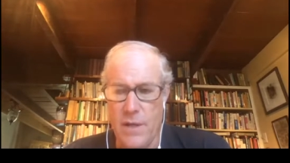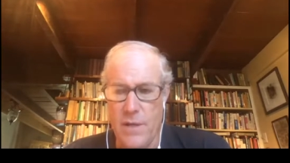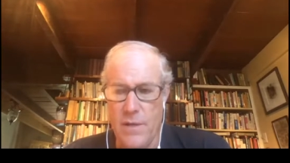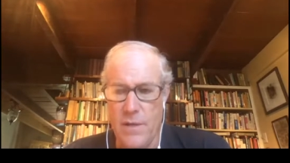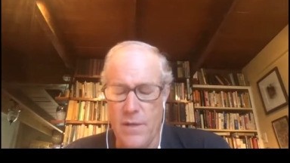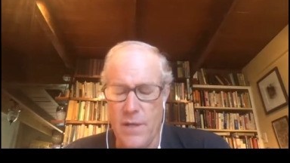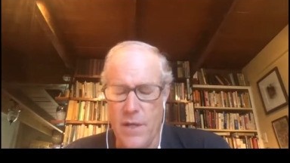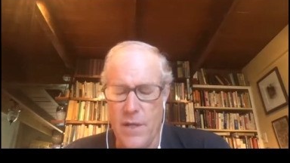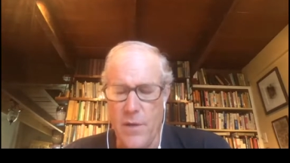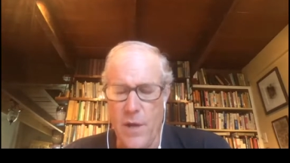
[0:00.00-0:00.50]

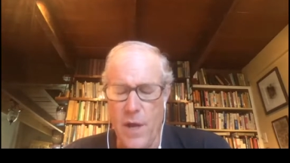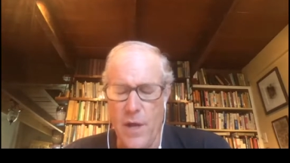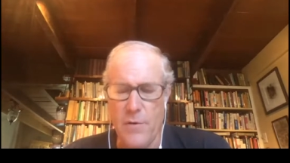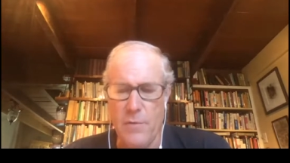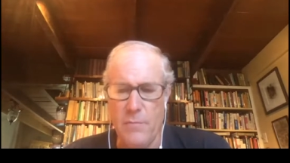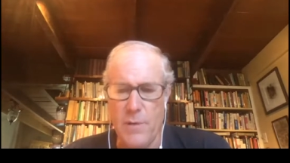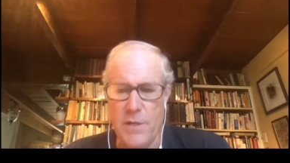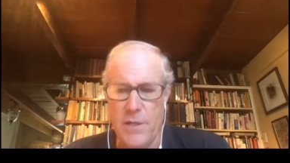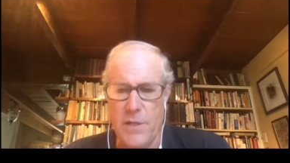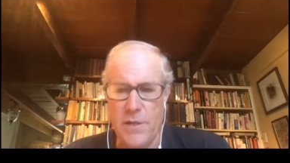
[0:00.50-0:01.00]
you know other
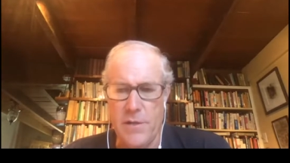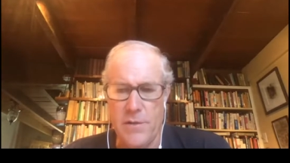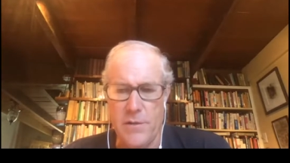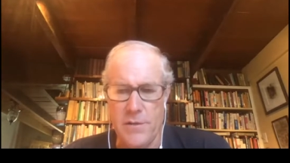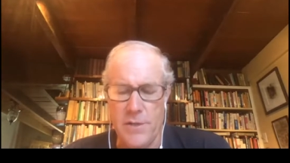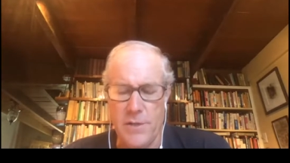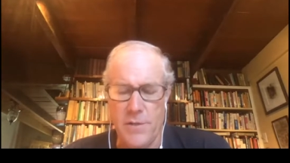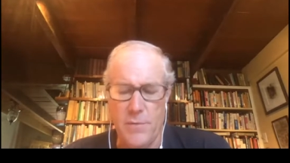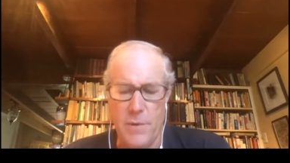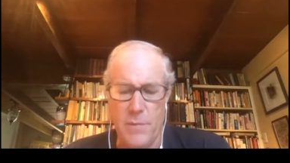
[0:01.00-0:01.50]
materials
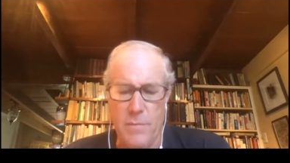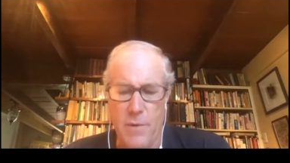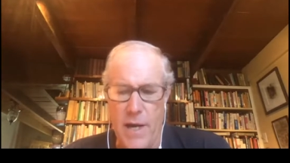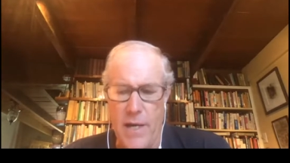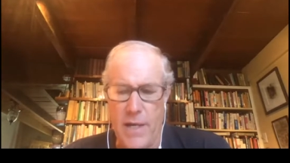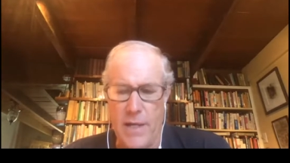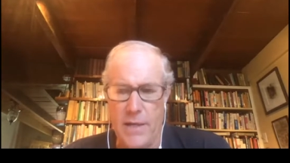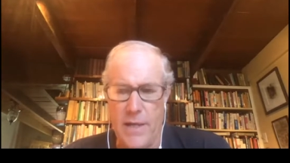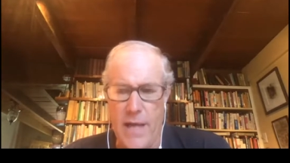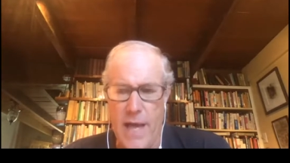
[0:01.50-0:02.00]
that we
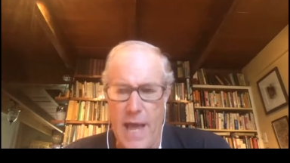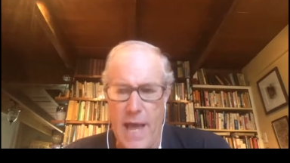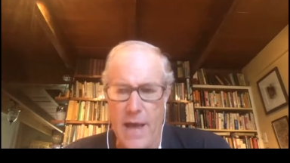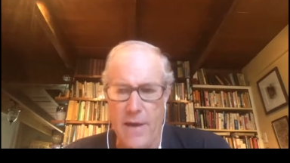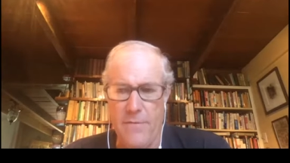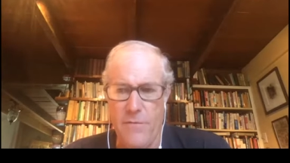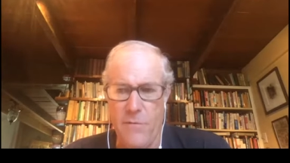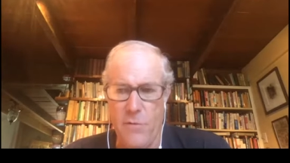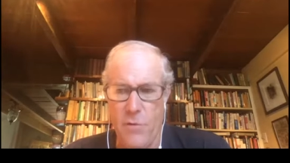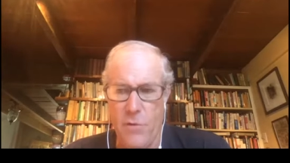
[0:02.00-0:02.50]
might
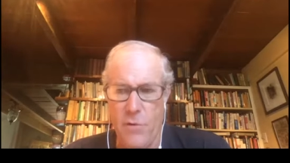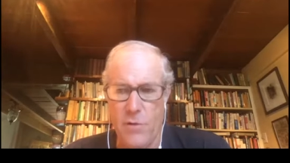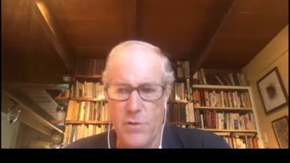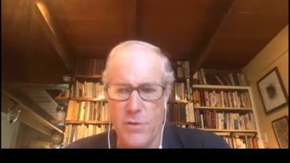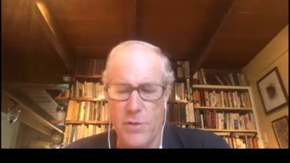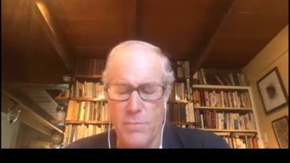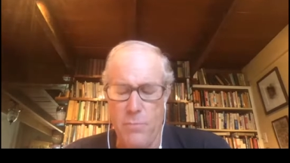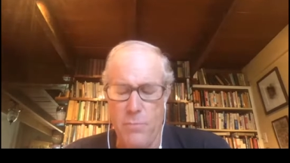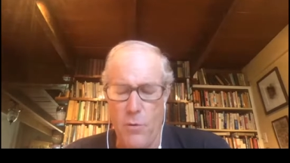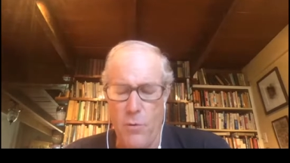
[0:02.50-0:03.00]
have or
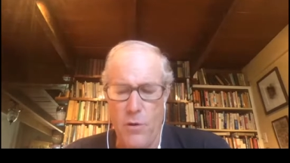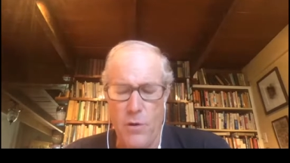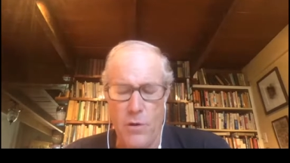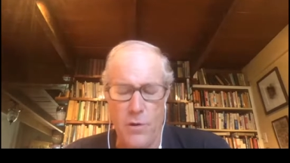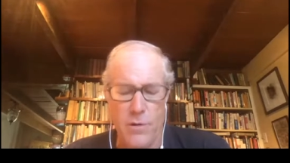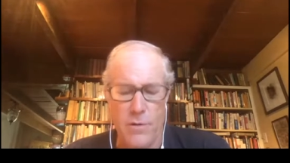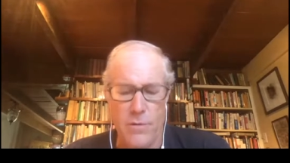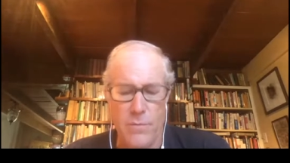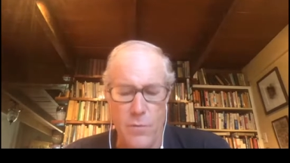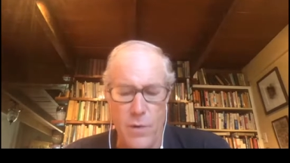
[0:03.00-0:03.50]
support
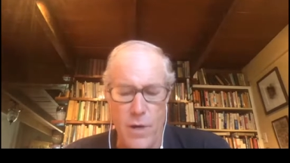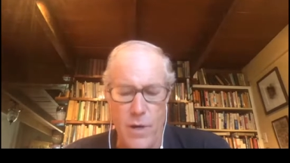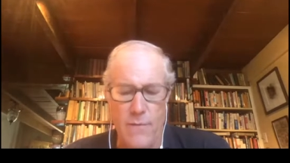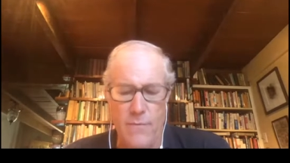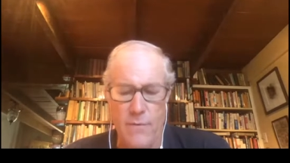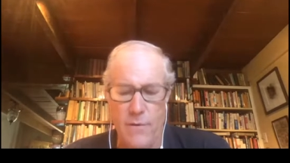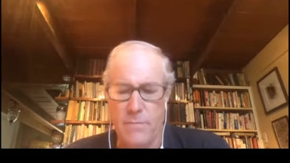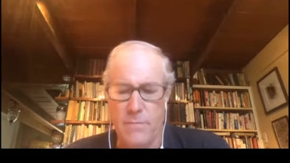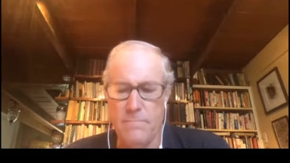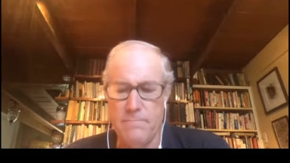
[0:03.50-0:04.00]
or
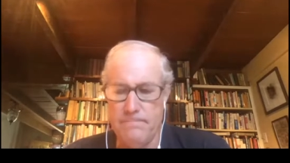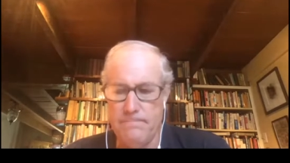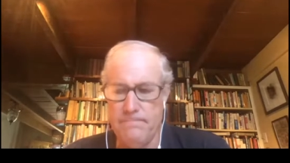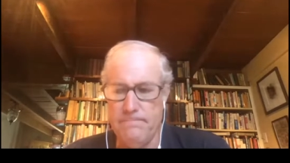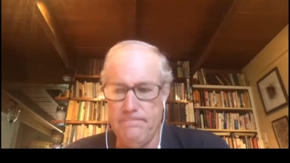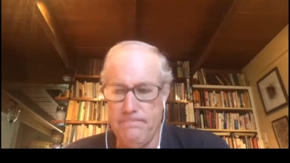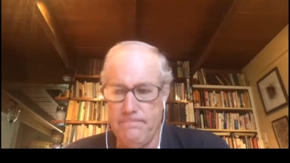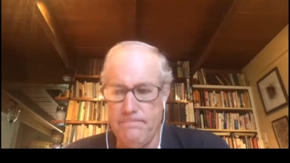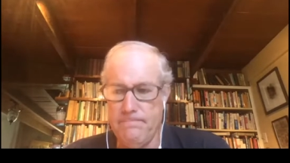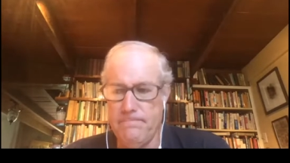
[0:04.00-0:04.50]
whatever. Mm
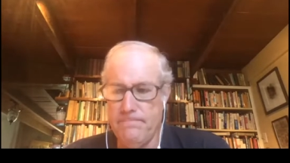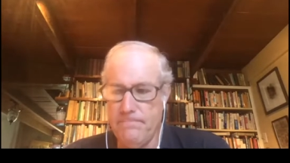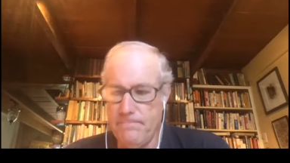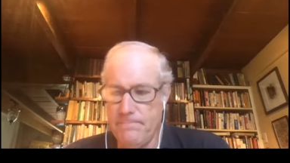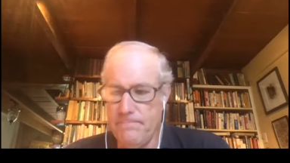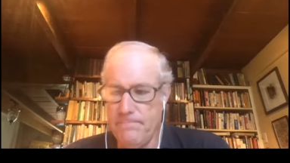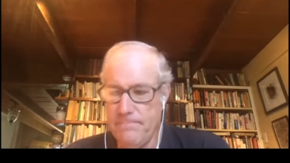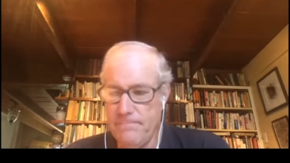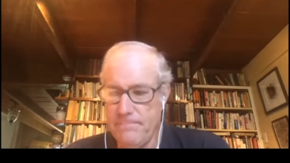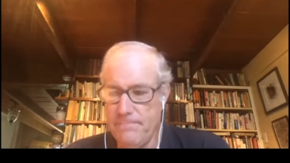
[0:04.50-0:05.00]
-hmm.
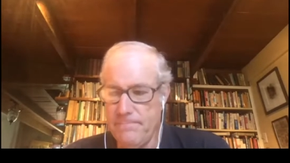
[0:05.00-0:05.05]
Yeah.